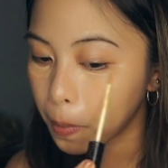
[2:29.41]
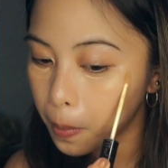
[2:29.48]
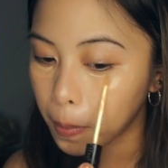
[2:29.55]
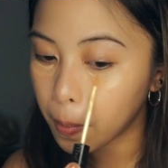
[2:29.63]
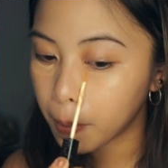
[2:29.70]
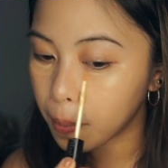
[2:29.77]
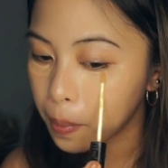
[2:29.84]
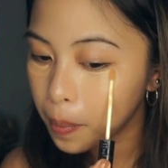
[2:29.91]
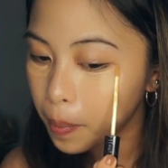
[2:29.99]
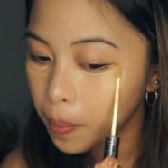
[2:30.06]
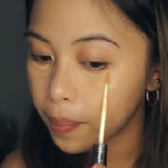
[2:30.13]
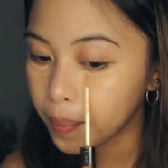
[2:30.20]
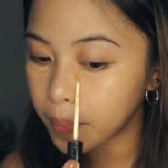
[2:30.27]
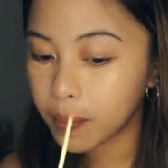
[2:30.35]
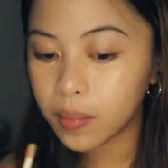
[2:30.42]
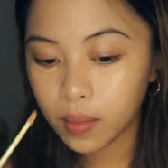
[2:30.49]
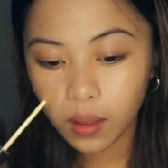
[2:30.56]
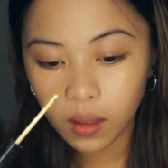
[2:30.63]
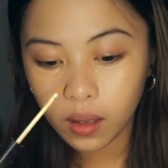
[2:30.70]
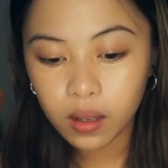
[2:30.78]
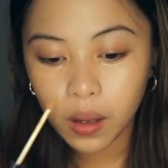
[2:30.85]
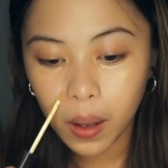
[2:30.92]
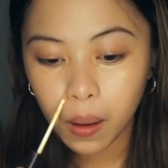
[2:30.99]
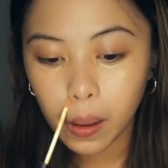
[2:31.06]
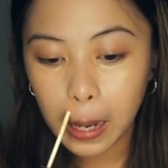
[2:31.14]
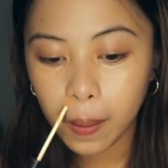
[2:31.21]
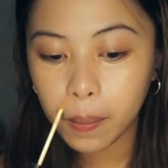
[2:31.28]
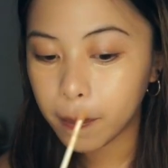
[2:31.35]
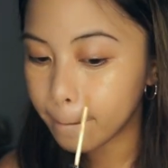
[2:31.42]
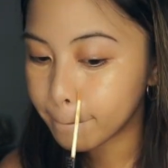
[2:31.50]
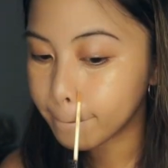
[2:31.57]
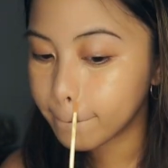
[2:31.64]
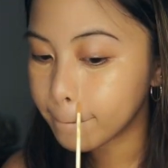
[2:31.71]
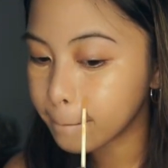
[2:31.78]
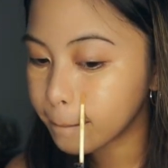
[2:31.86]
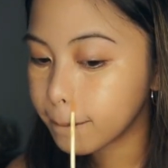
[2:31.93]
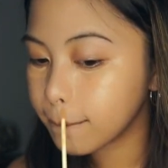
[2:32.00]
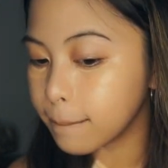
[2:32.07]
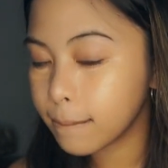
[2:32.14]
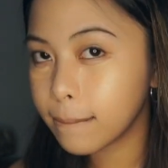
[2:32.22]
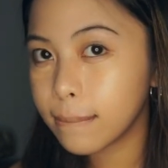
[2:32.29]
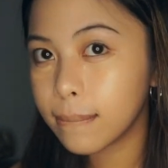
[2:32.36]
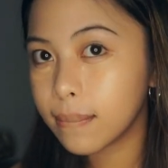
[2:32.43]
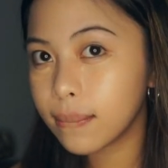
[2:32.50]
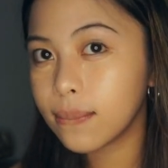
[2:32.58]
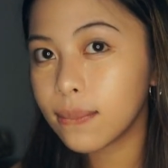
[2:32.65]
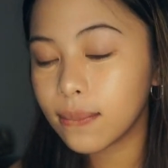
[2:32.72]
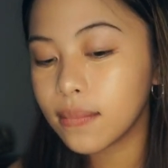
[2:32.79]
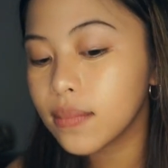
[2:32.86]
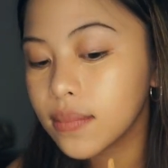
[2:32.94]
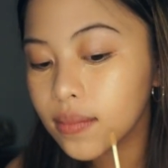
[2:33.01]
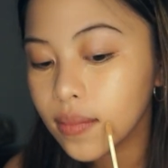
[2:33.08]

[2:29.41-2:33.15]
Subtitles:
and I'm just applying that all over my face that I want to lighten up.